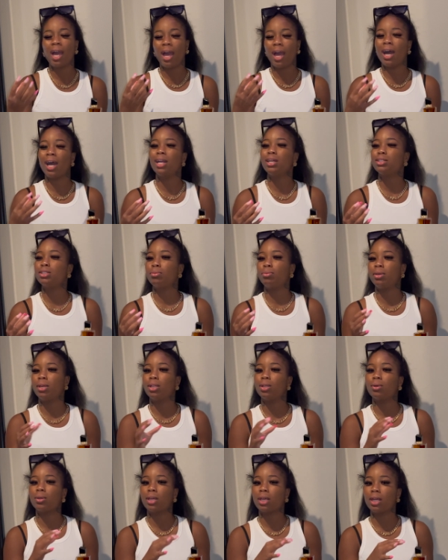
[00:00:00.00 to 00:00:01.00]
I used to be a
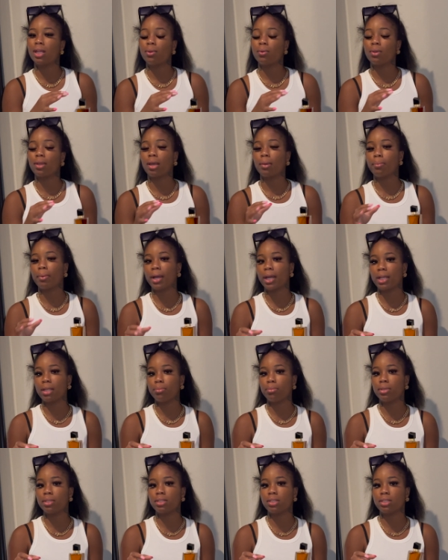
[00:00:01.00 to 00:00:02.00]
little kid and wear like body
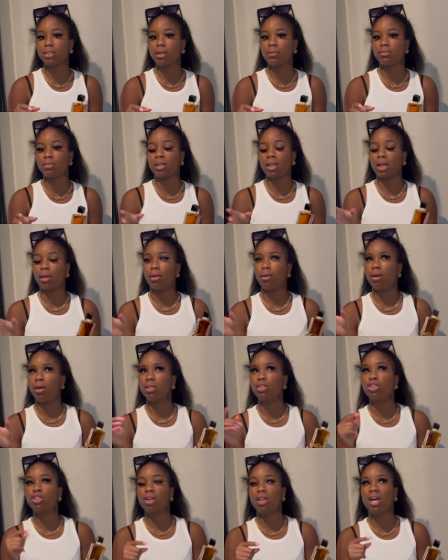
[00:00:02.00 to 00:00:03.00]
mist stuff so,
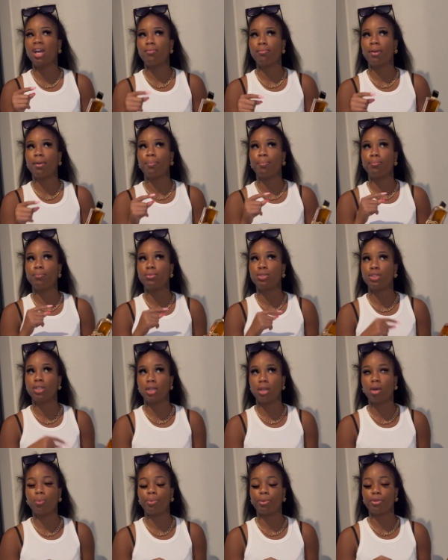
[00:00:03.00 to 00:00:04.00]
until I had my
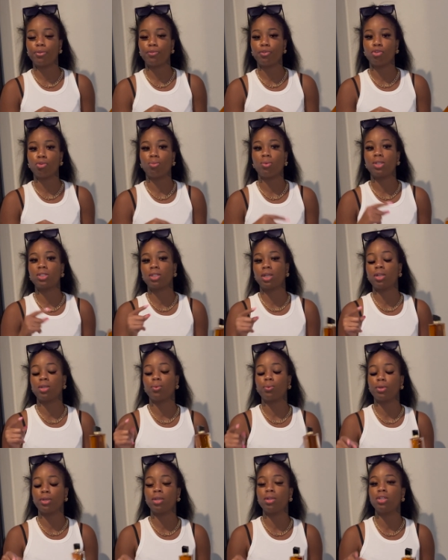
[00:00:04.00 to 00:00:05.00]
Chanel perfume. I started
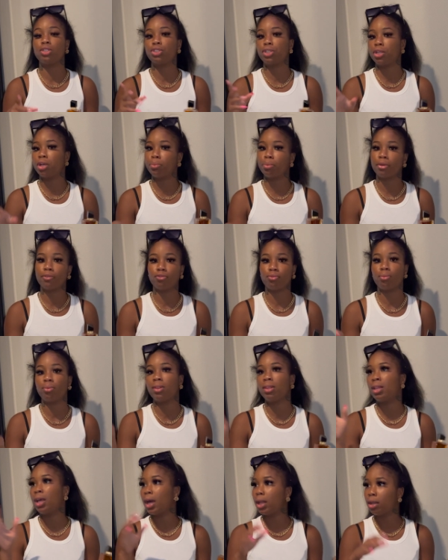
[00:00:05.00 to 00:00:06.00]
wearing the Chanel
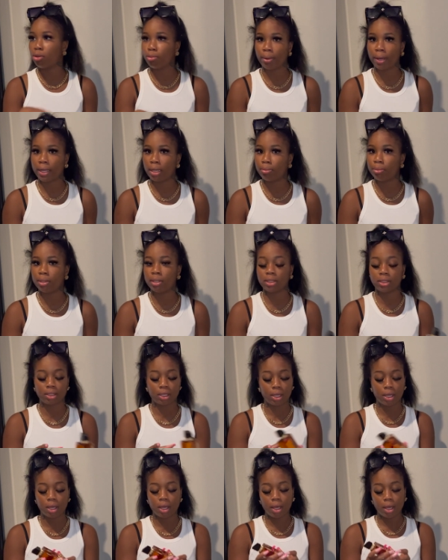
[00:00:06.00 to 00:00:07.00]
perfume, not no body mist,
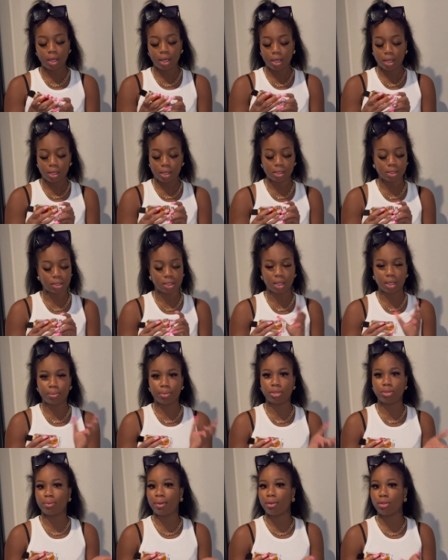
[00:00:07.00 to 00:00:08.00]
because like
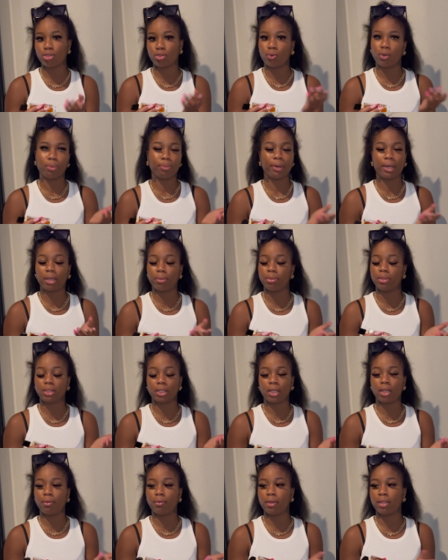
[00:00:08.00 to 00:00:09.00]
bitch, why would you wear body mist
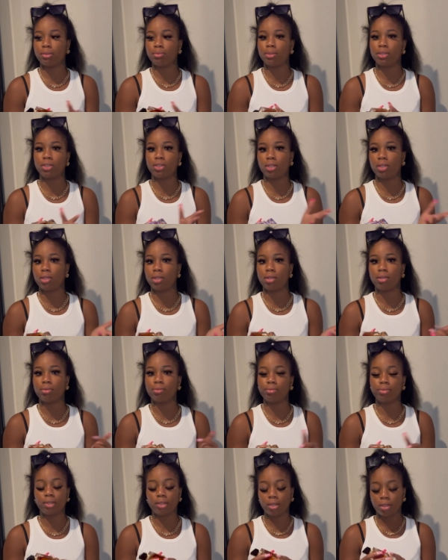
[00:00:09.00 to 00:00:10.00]
anyway? But you don't know.
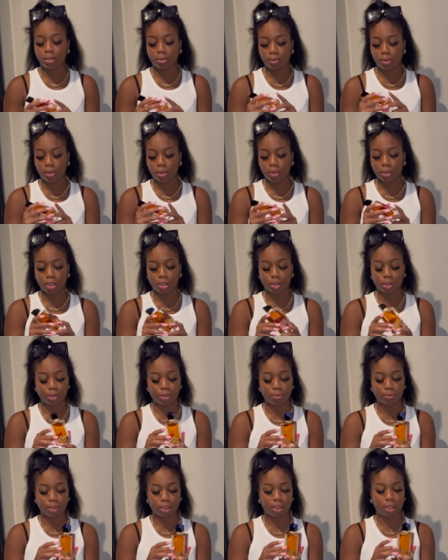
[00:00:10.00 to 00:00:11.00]
When you're younger, you
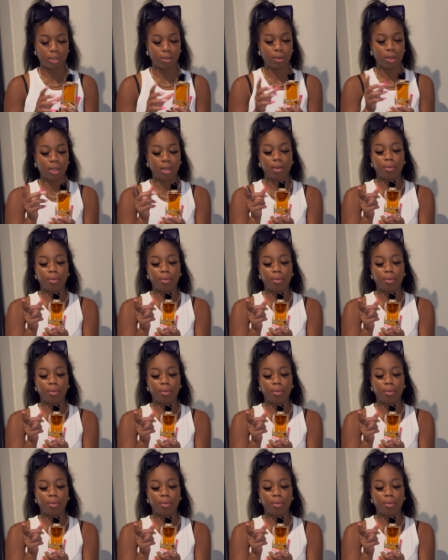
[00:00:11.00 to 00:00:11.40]
don't really know.